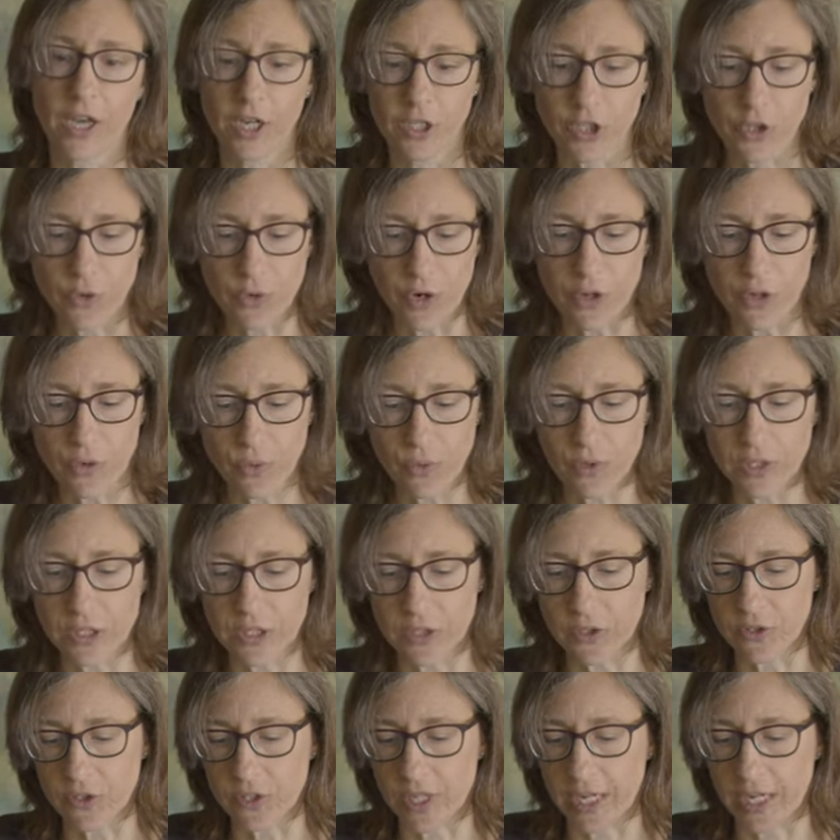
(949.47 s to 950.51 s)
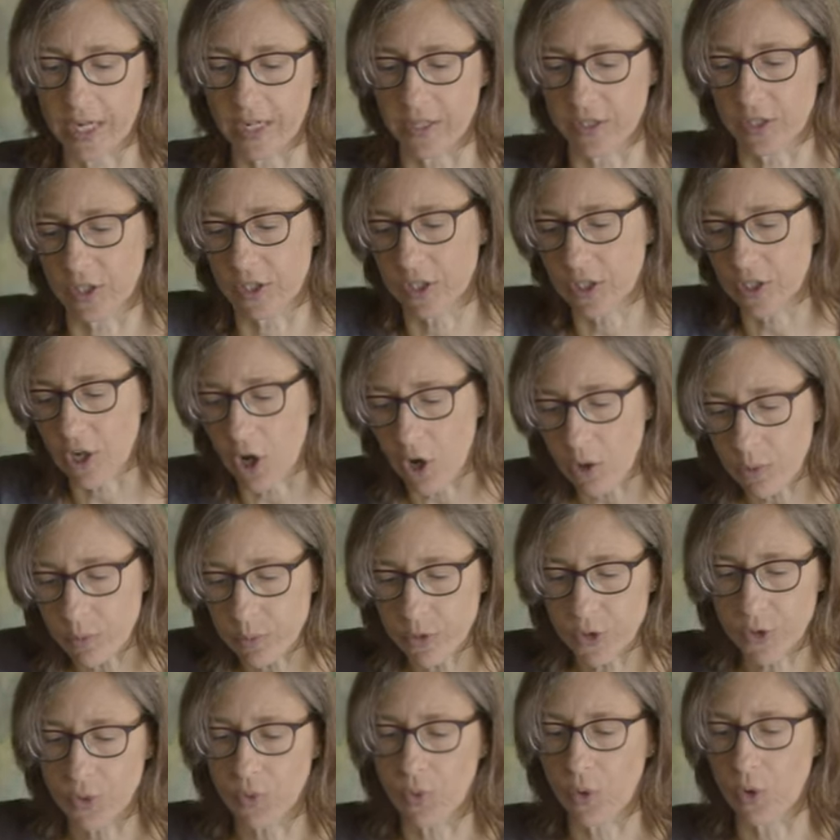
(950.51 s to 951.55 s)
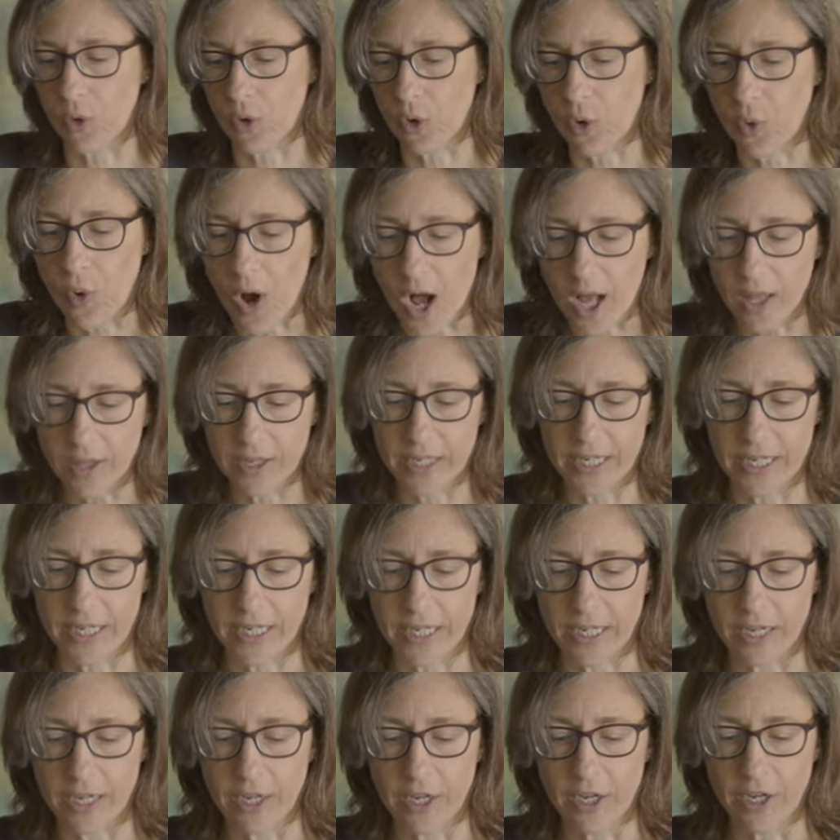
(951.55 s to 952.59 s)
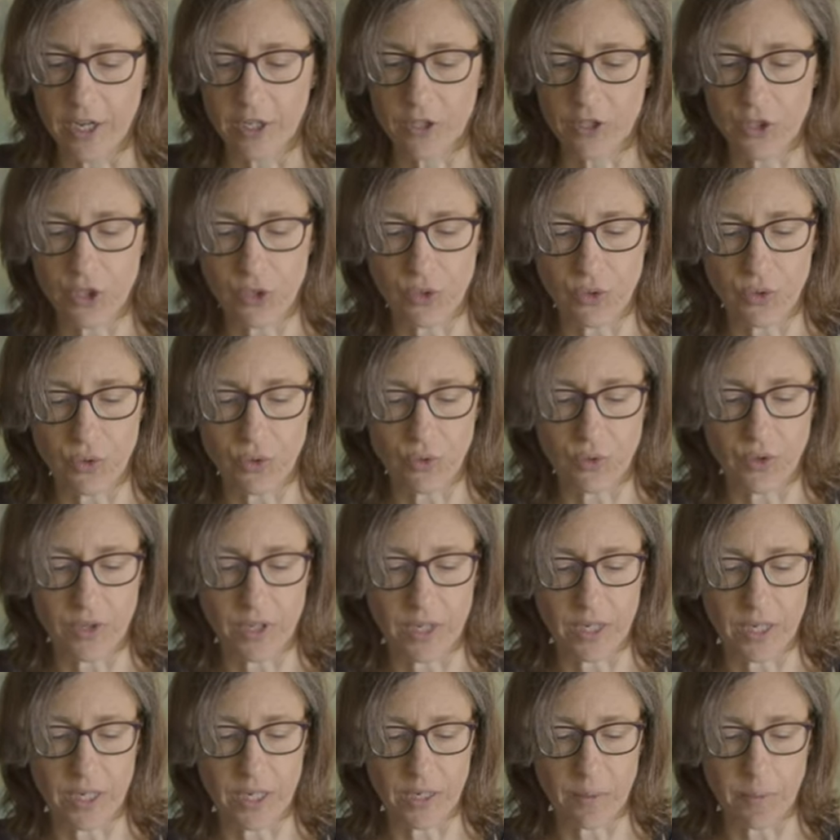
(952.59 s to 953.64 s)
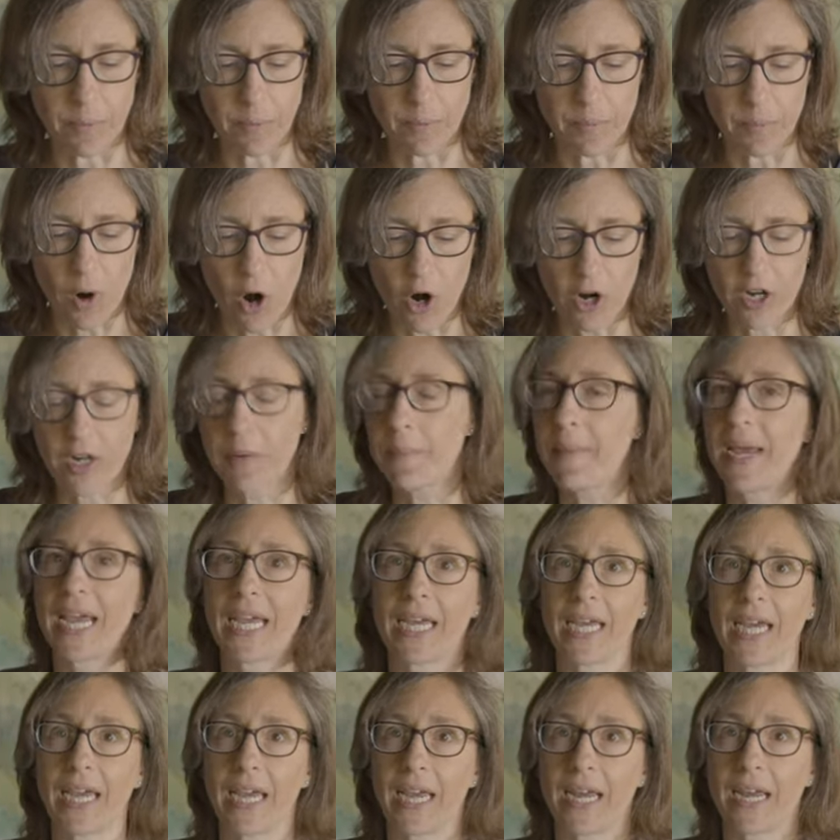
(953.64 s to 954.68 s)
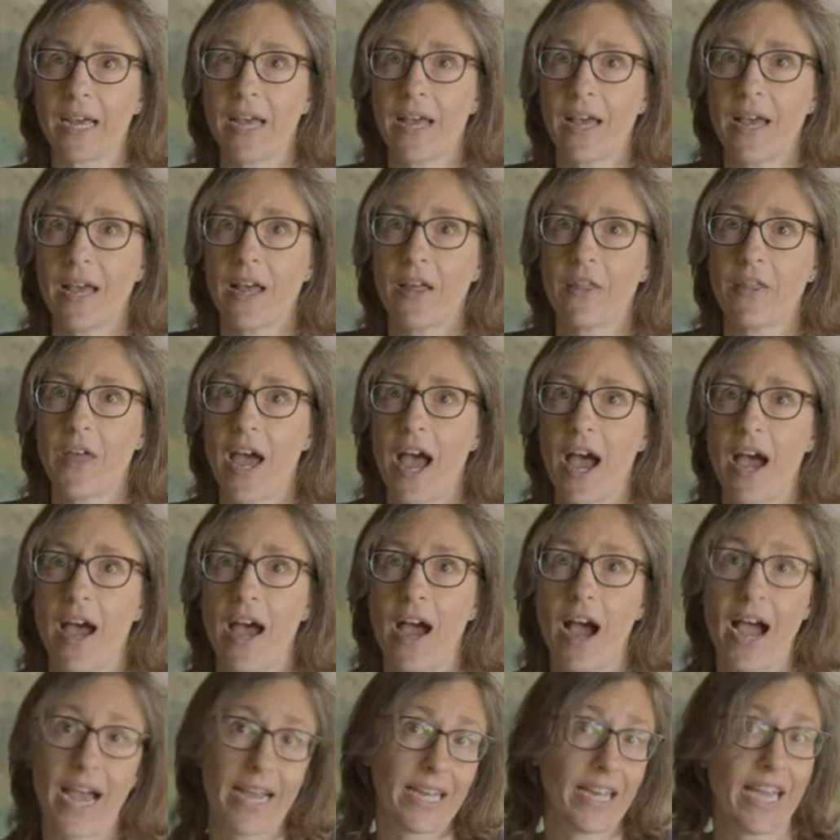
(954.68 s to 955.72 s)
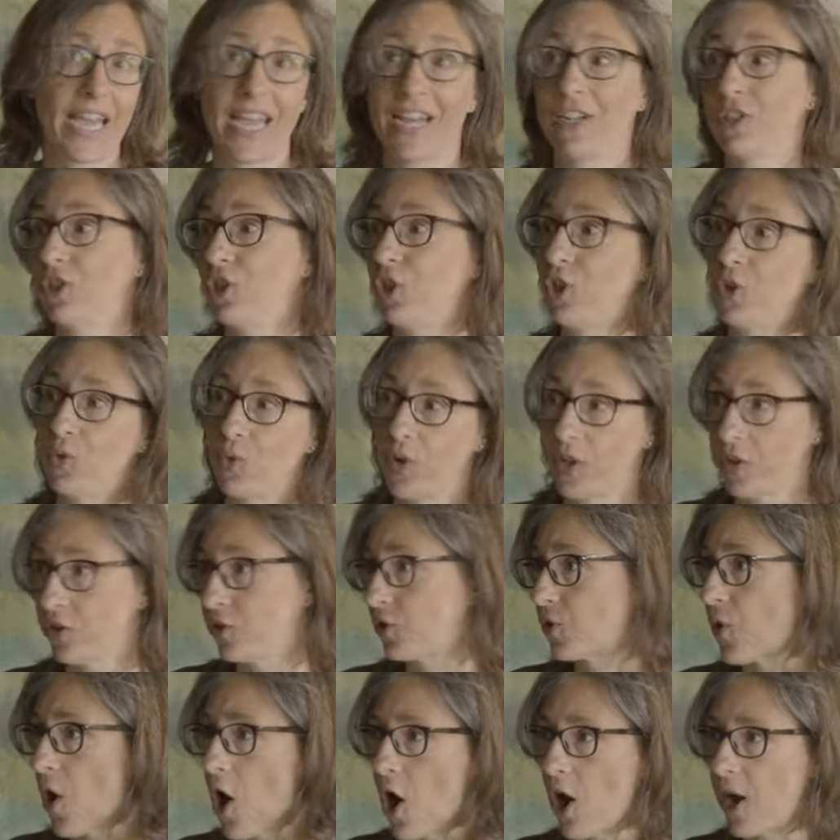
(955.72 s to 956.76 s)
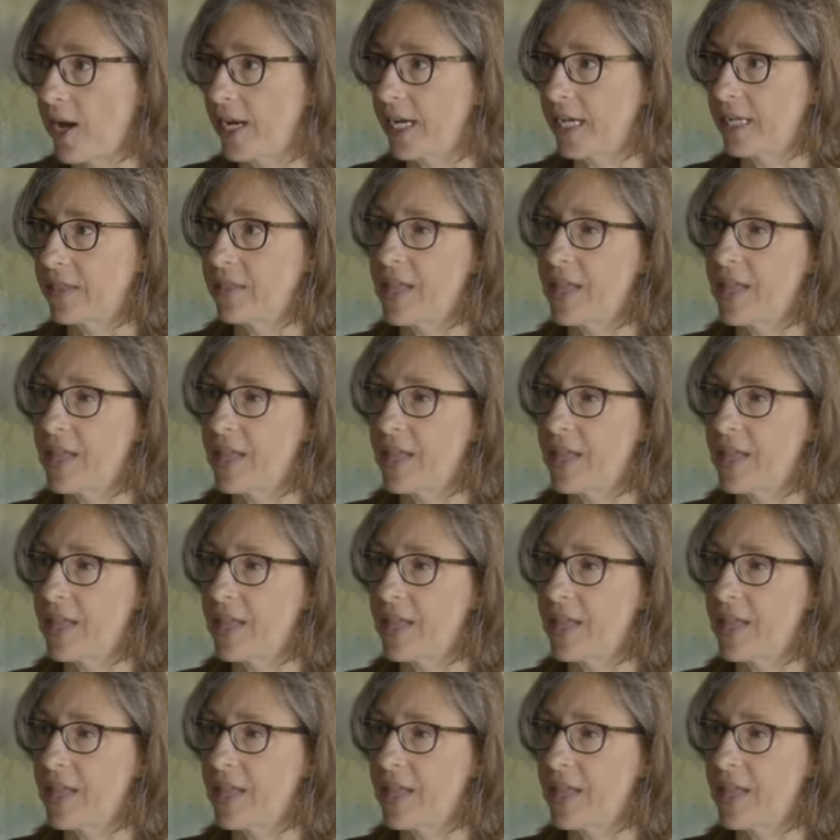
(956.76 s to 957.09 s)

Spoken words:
So in other words, there's like a sculptural quality to the mark making that I can't do with drawing.